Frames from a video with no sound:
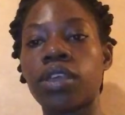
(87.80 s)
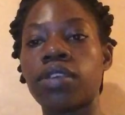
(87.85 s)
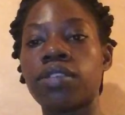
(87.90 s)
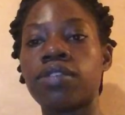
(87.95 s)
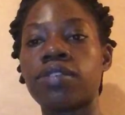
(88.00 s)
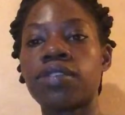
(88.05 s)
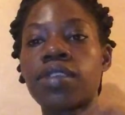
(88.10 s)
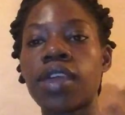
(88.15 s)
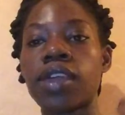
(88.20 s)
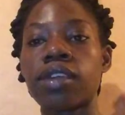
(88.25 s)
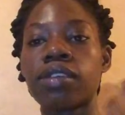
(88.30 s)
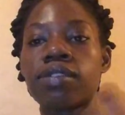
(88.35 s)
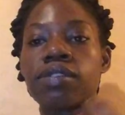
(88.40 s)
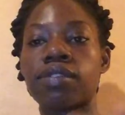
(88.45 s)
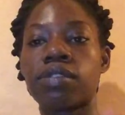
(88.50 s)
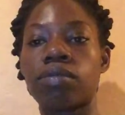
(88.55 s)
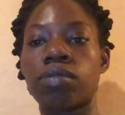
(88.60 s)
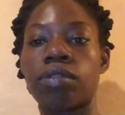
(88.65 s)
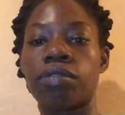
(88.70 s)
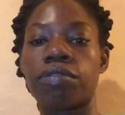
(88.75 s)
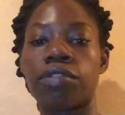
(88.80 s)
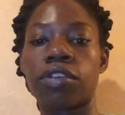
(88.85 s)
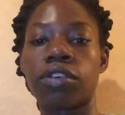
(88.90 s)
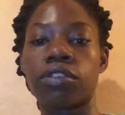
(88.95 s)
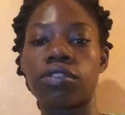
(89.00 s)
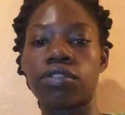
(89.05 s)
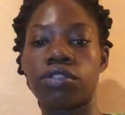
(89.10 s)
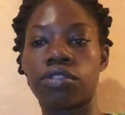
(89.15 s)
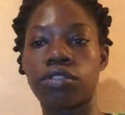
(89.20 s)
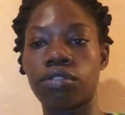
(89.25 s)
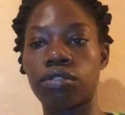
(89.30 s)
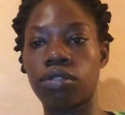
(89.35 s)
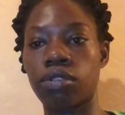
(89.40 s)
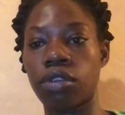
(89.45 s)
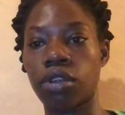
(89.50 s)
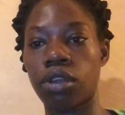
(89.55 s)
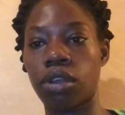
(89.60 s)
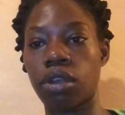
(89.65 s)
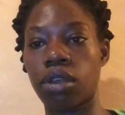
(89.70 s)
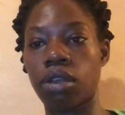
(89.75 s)
sex refers to
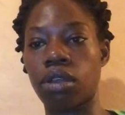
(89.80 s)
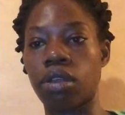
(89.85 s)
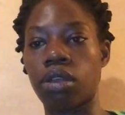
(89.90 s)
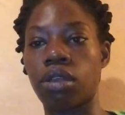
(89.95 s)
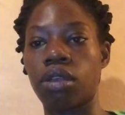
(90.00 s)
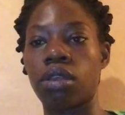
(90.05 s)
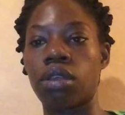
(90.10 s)
the